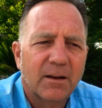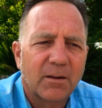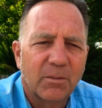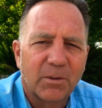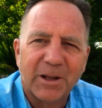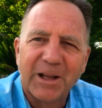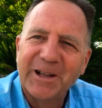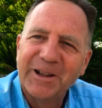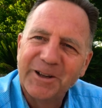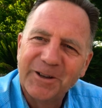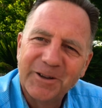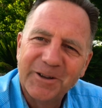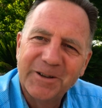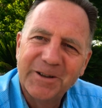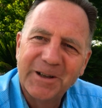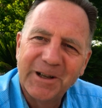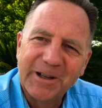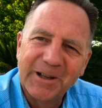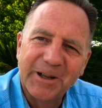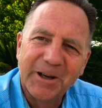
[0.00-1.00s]
Well, I learned
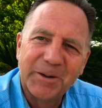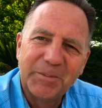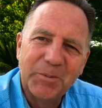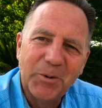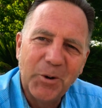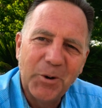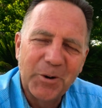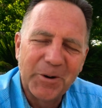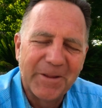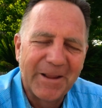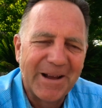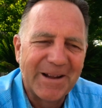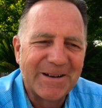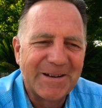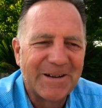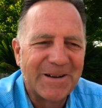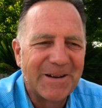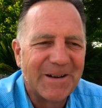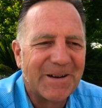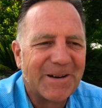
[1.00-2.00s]
a little more that
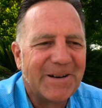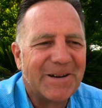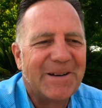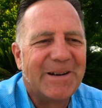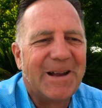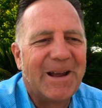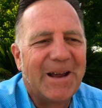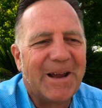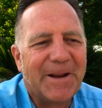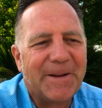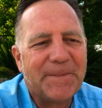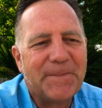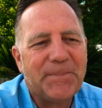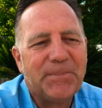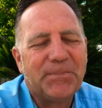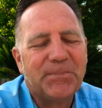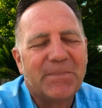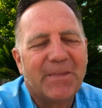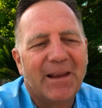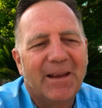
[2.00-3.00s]
day.
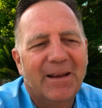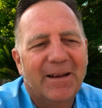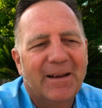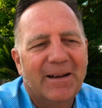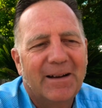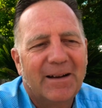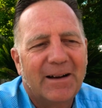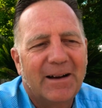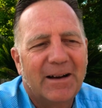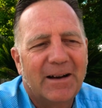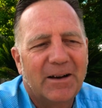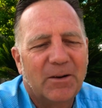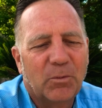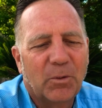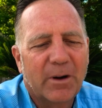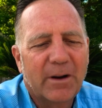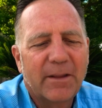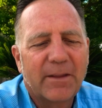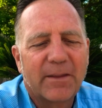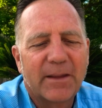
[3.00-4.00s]
Uh,
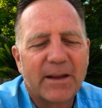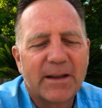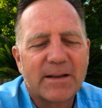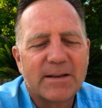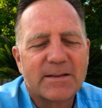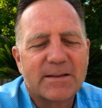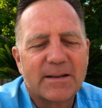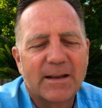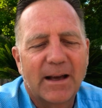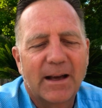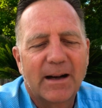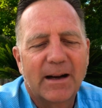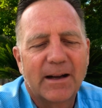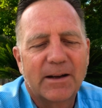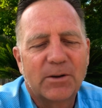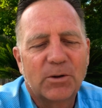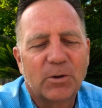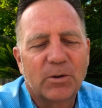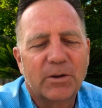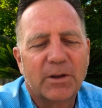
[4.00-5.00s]
one of the things that I
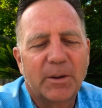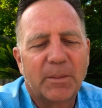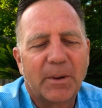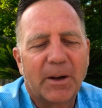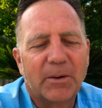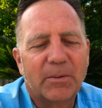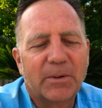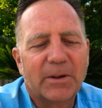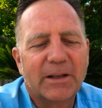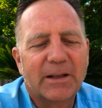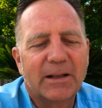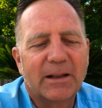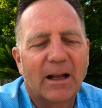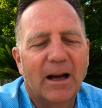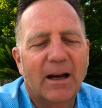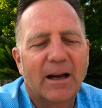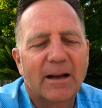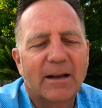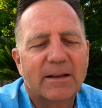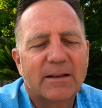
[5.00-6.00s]
told them I really
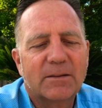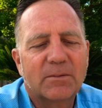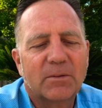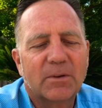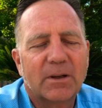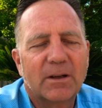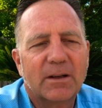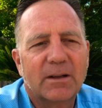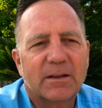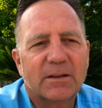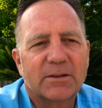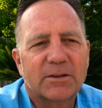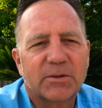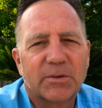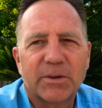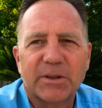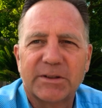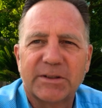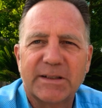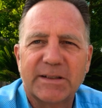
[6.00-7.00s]
liked was
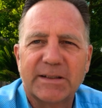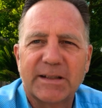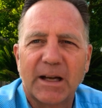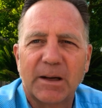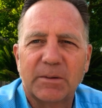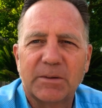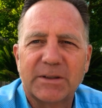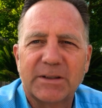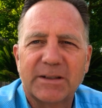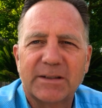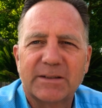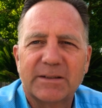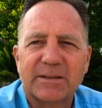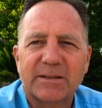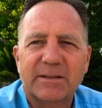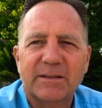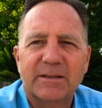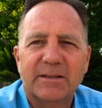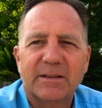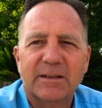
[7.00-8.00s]
grilled cheese sandwiches.
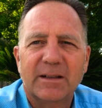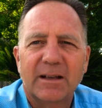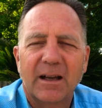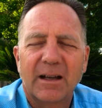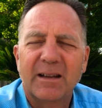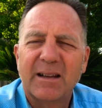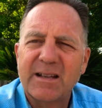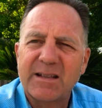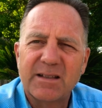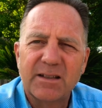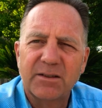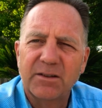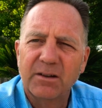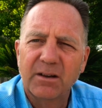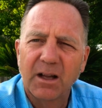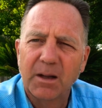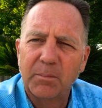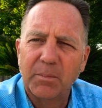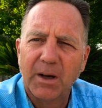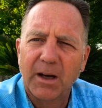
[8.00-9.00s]
And they said, You're
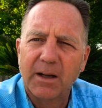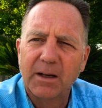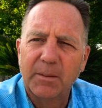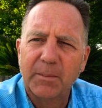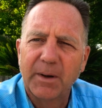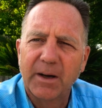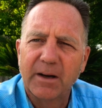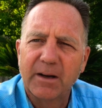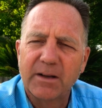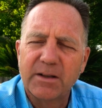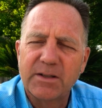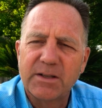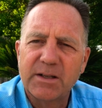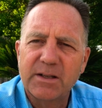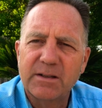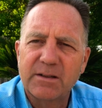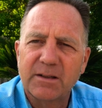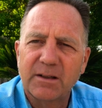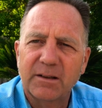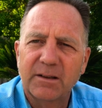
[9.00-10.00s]
not buying American
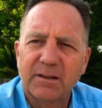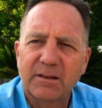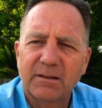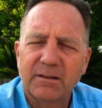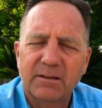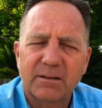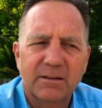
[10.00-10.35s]
cheese, are you?